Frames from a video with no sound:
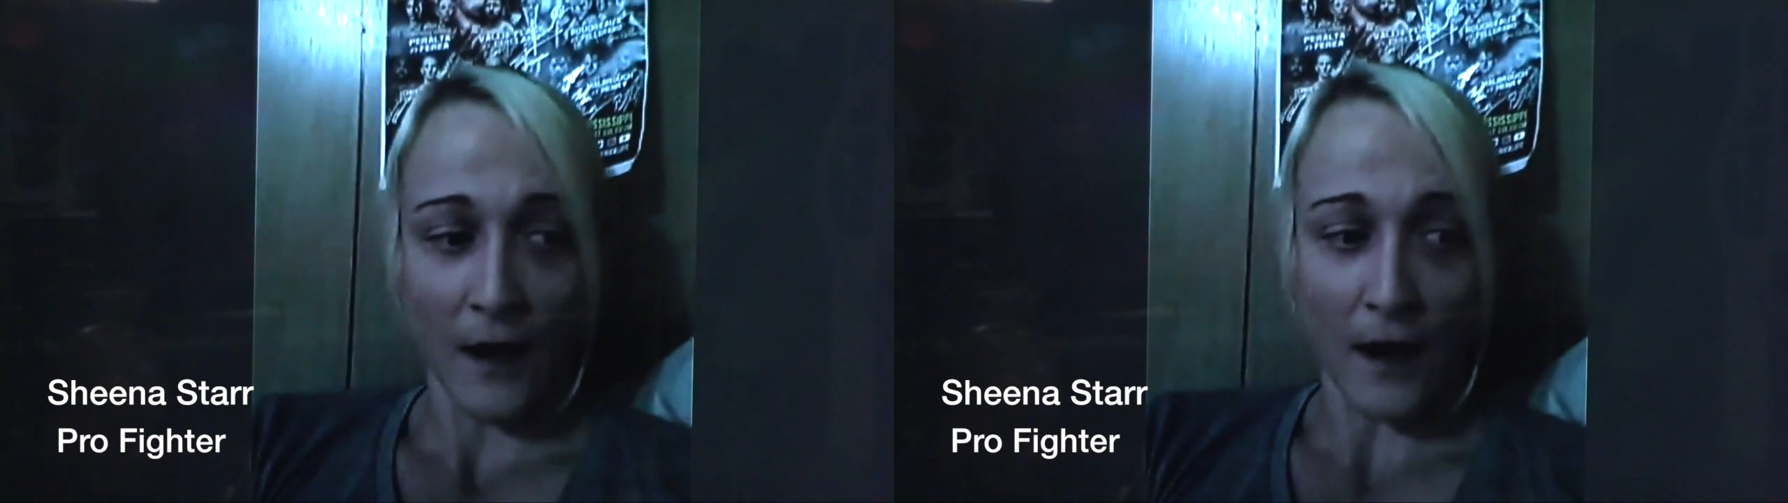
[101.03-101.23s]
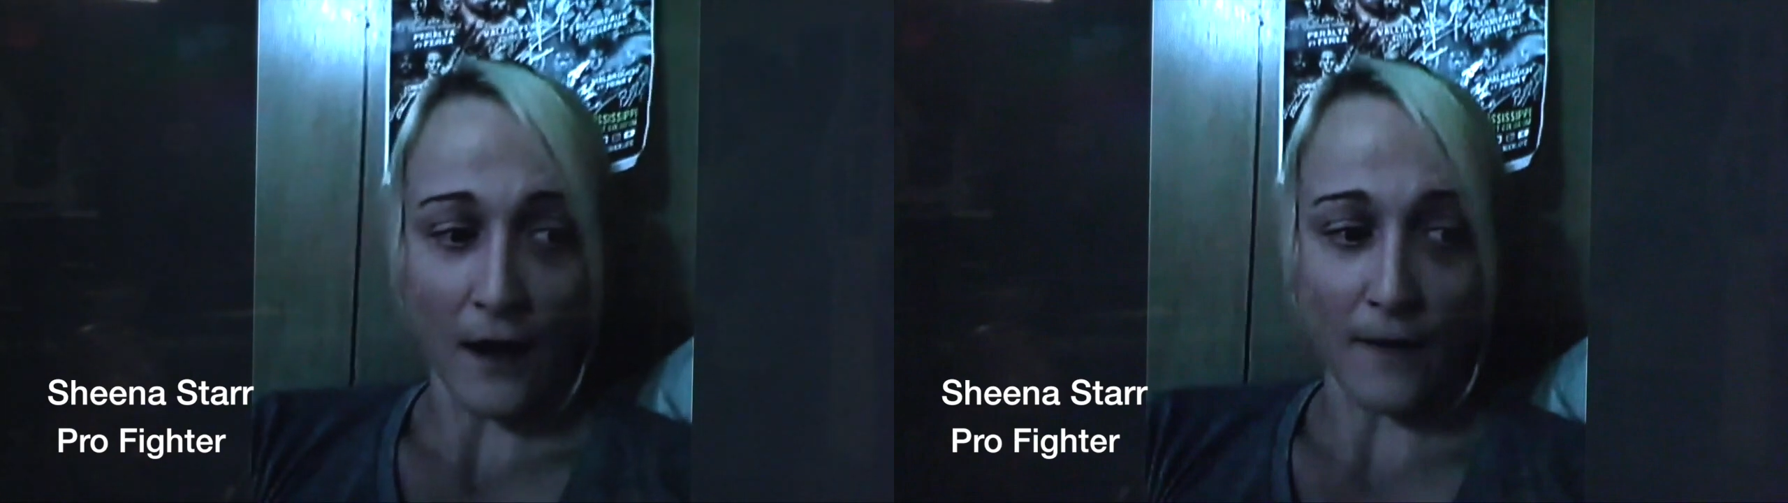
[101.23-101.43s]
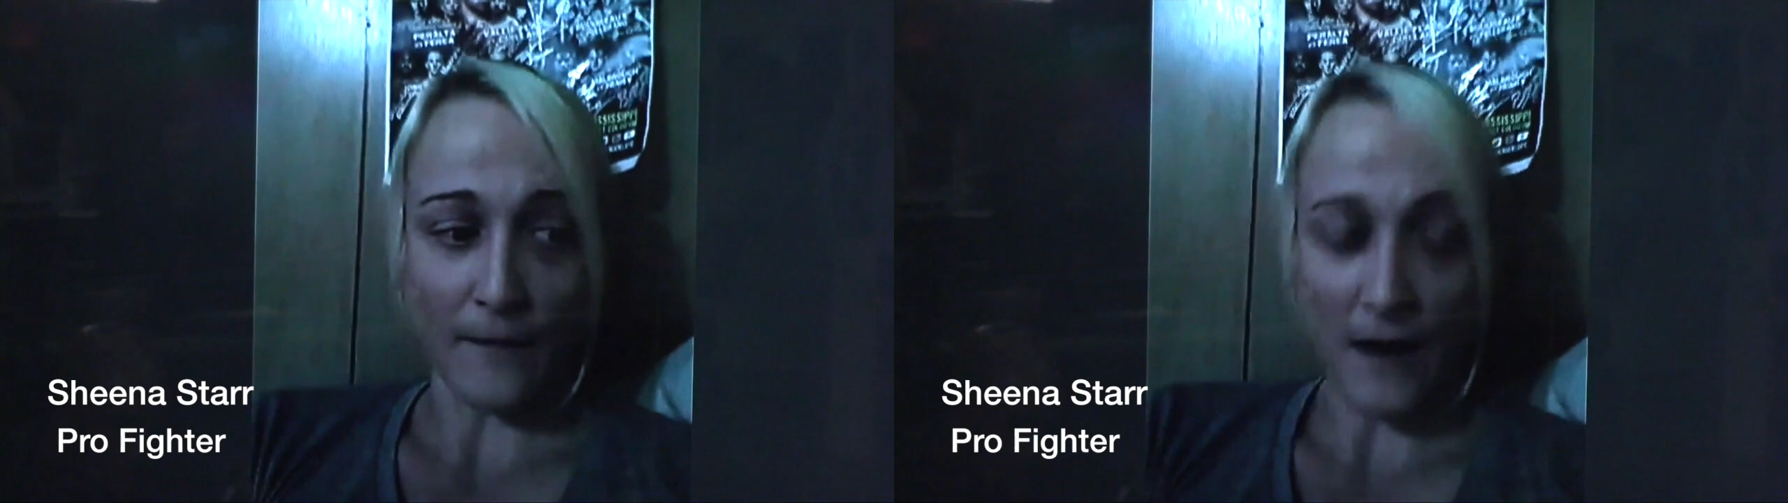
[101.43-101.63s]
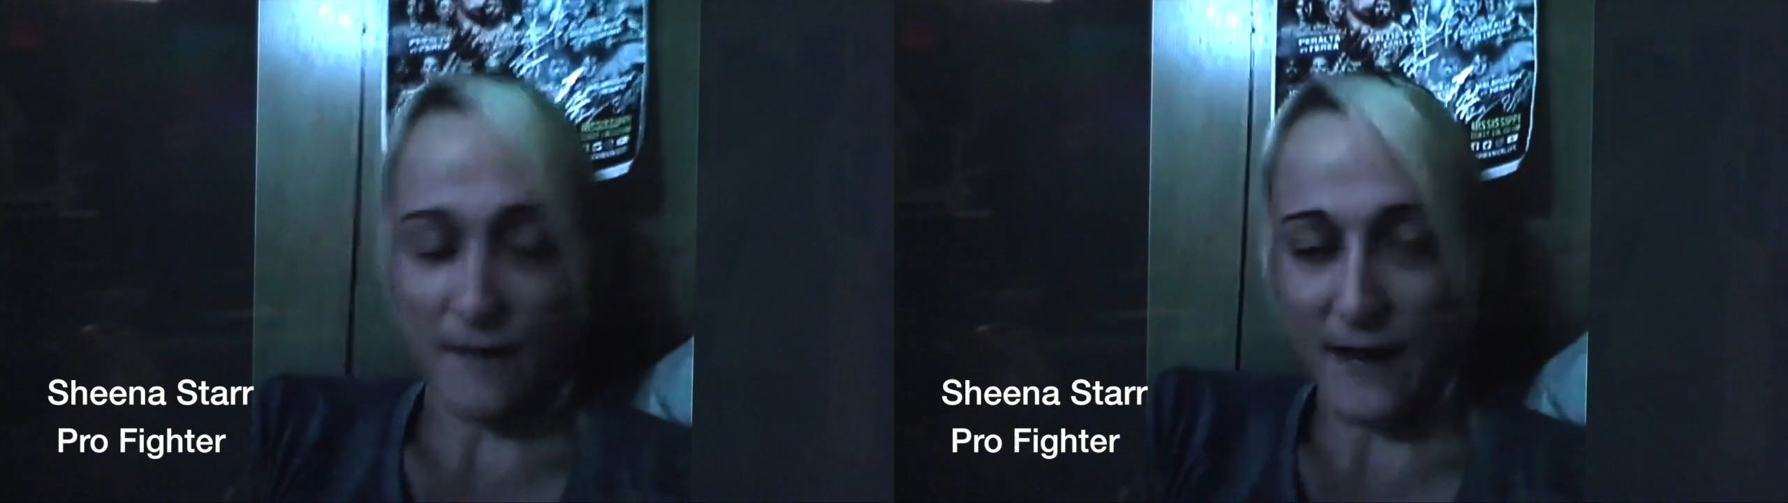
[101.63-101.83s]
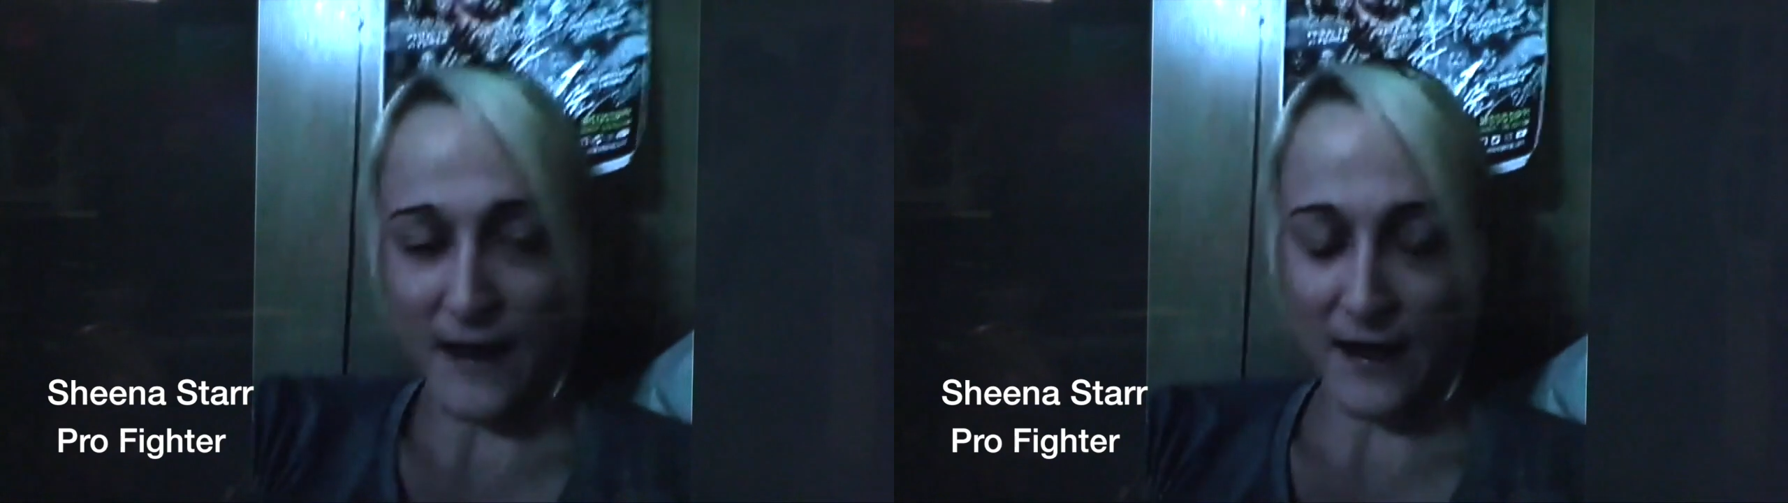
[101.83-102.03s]

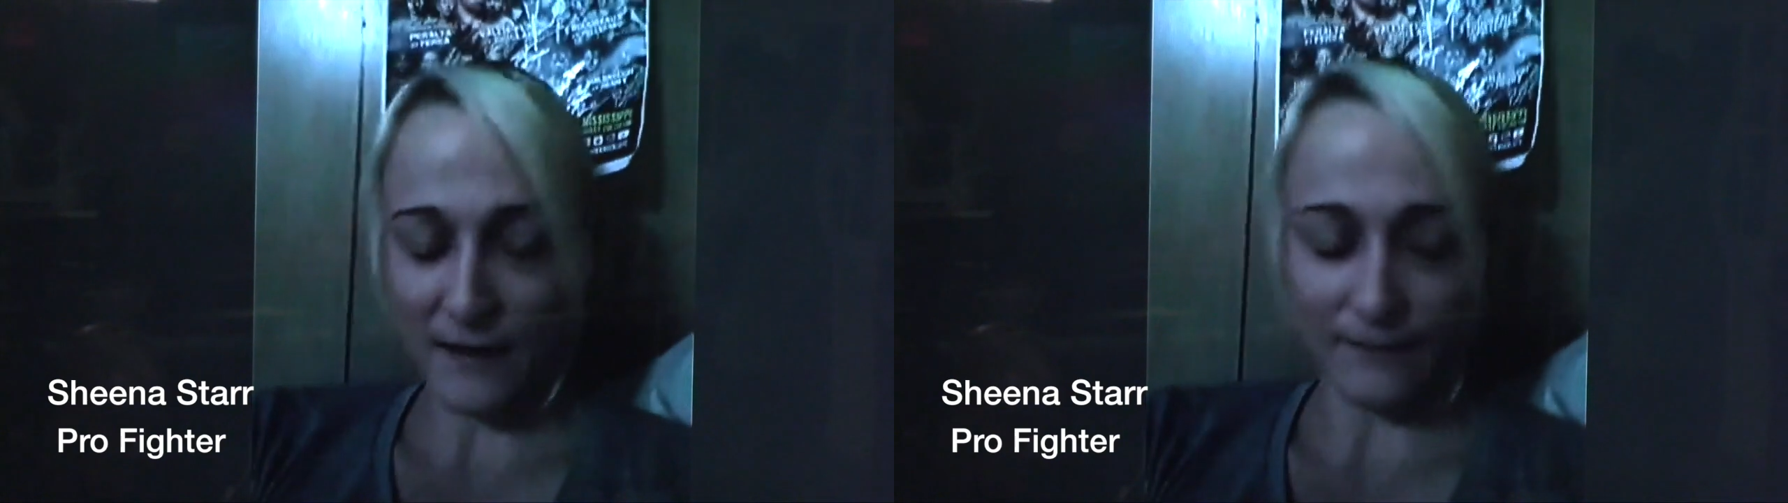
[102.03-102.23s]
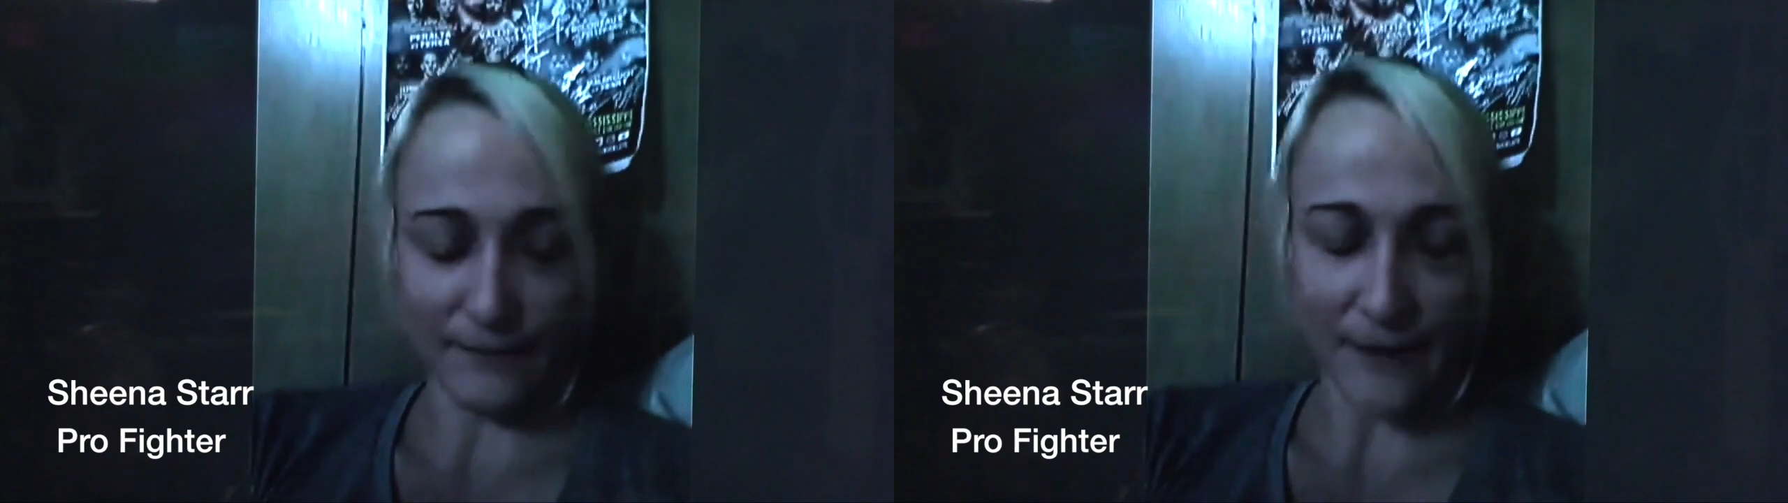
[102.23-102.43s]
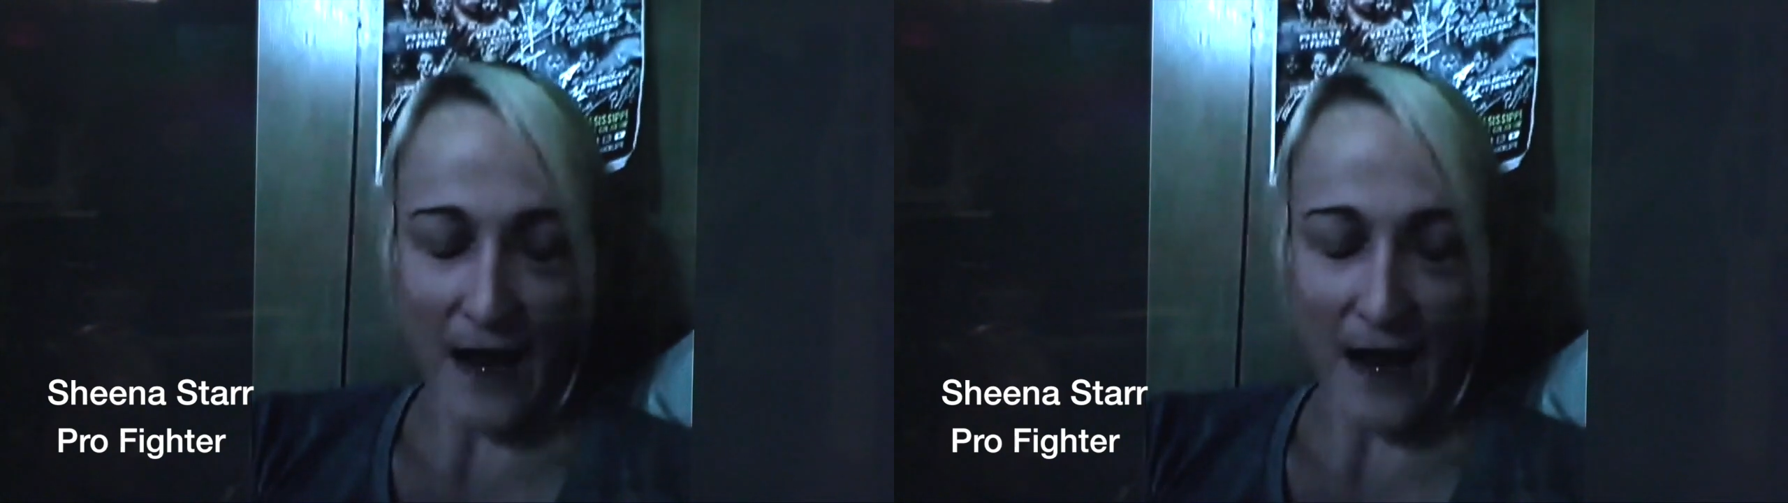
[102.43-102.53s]
they can